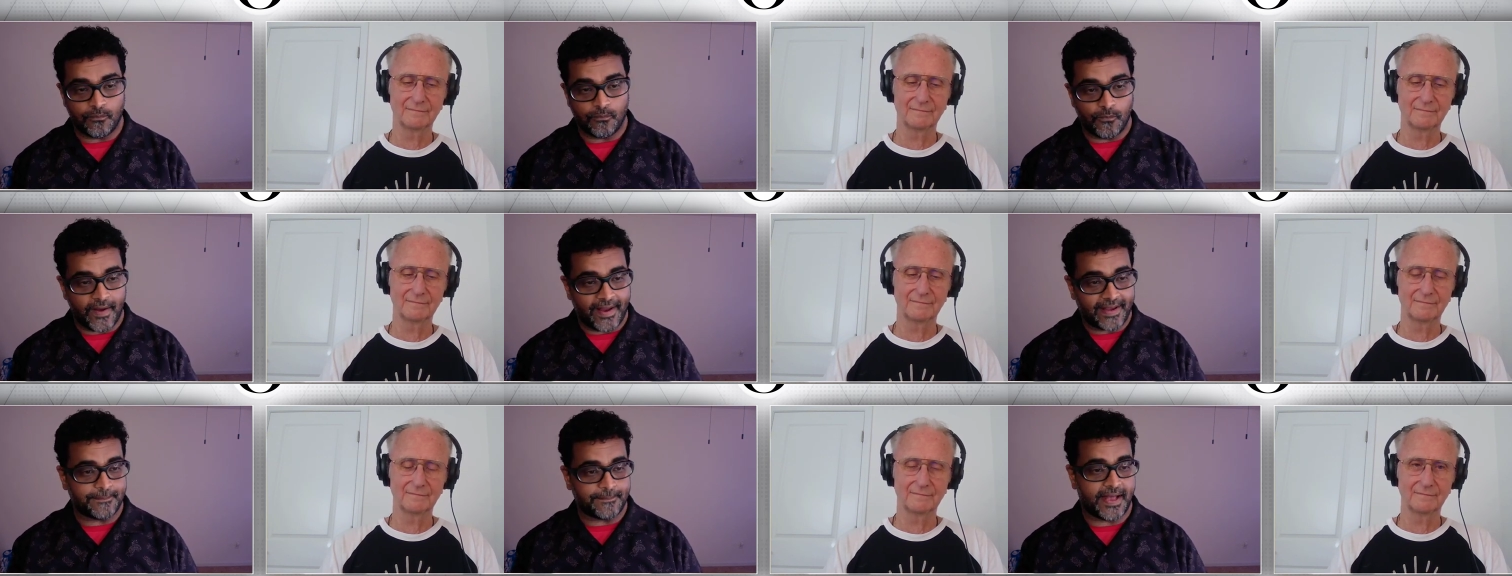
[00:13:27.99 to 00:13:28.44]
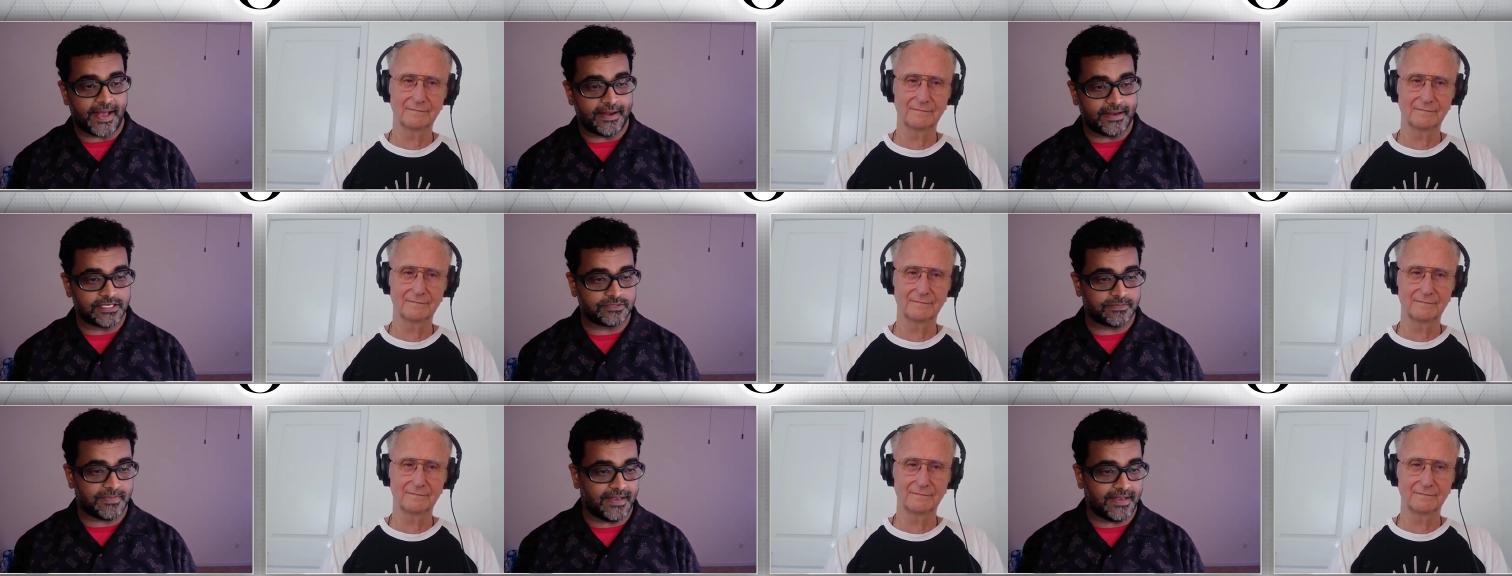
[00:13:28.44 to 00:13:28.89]
Speaker 1: weight
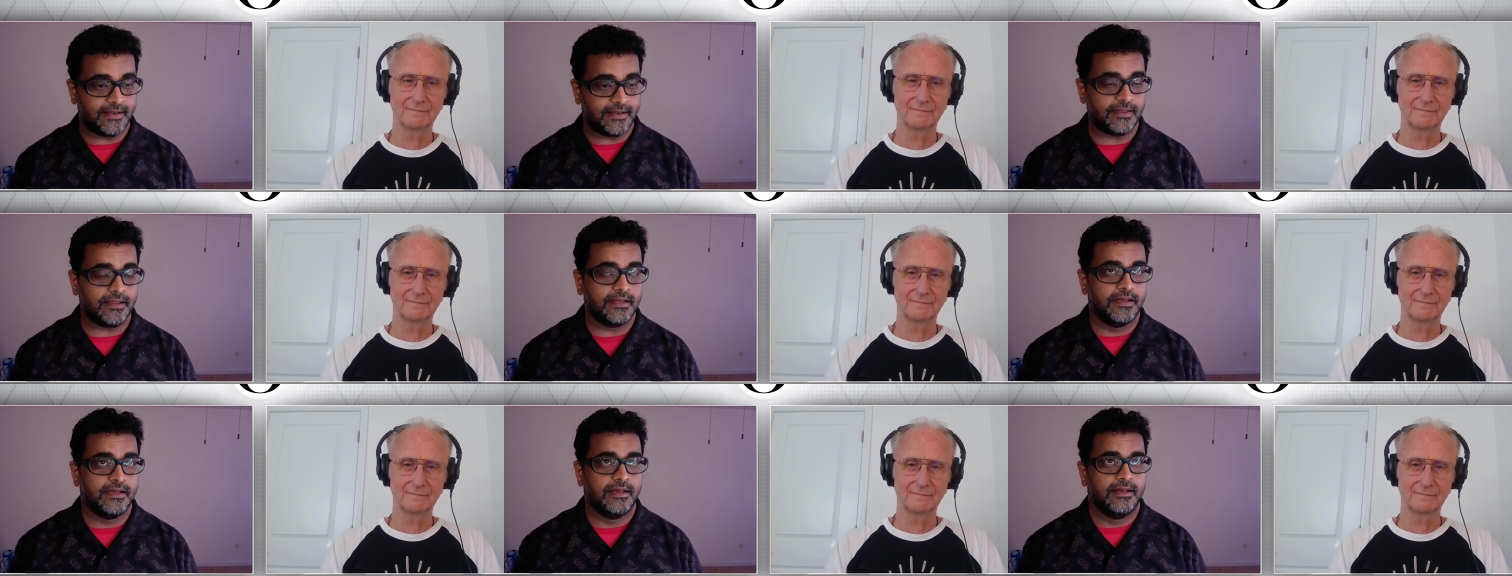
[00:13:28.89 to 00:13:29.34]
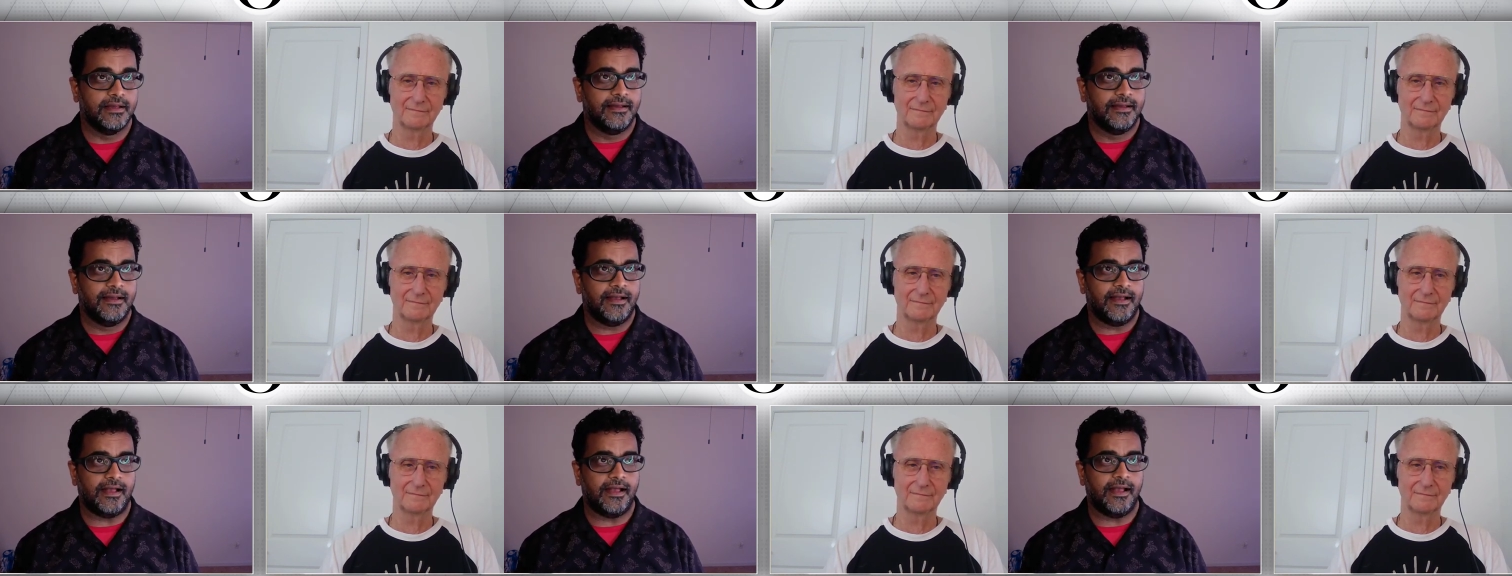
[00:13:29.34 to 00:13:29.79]
management
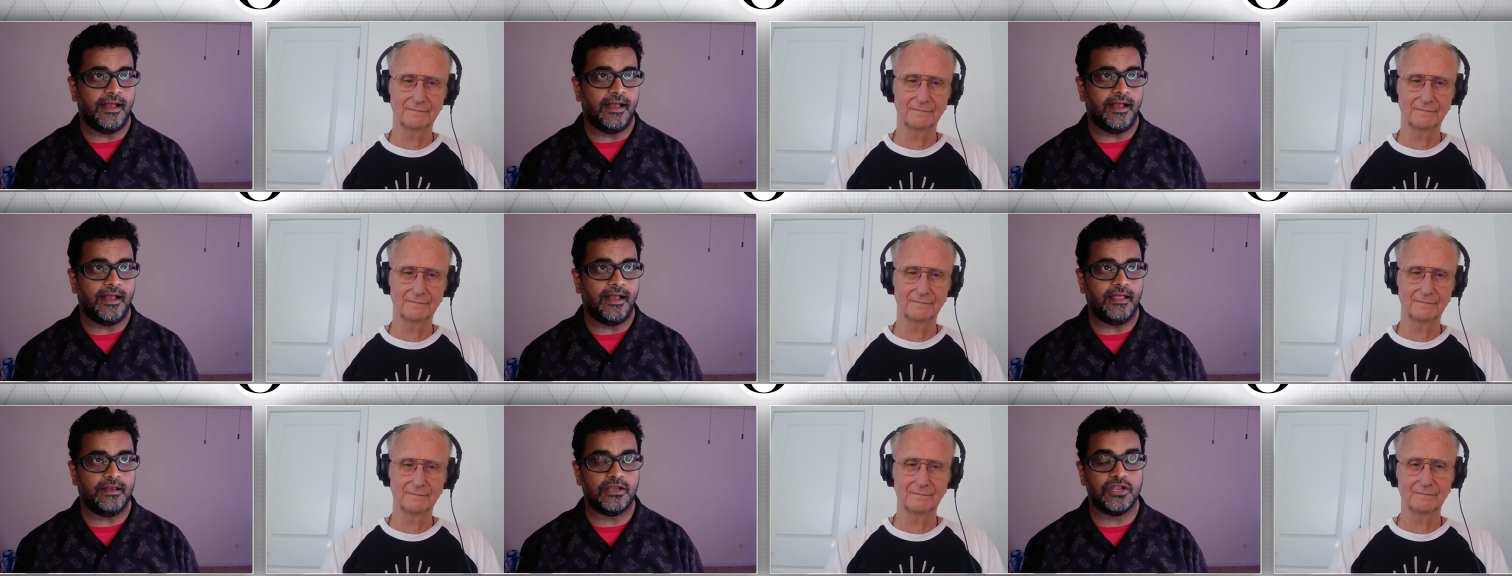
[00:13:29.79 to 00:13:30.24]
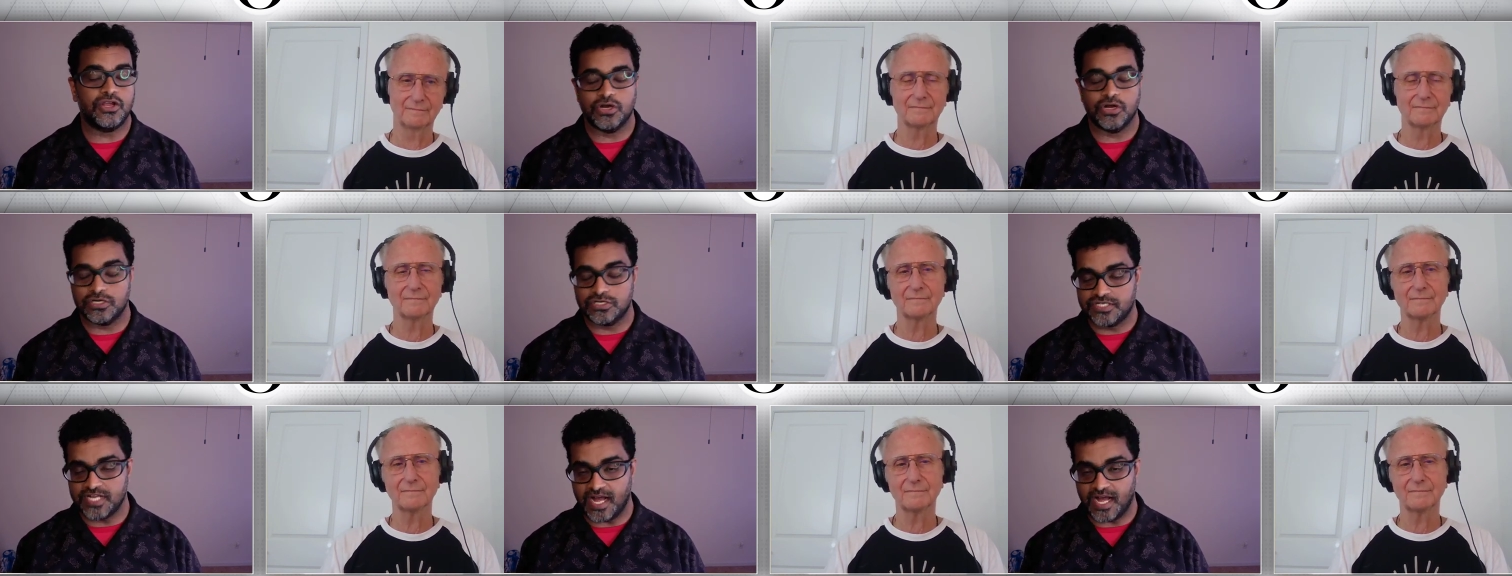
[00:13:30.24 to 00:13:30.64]
and good